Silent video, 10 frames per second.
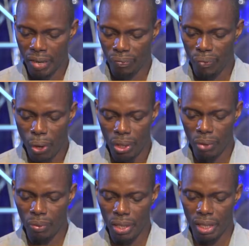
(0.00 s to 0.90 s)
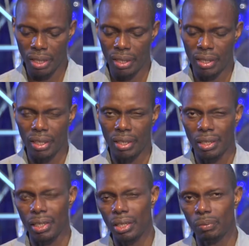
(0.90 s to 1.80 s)
fall away
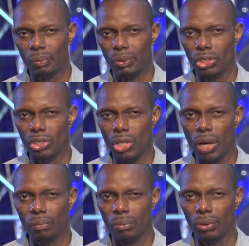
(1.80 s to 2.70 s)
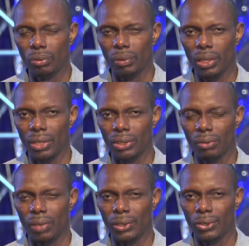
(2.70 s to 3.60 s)
a lot of people stumble because they were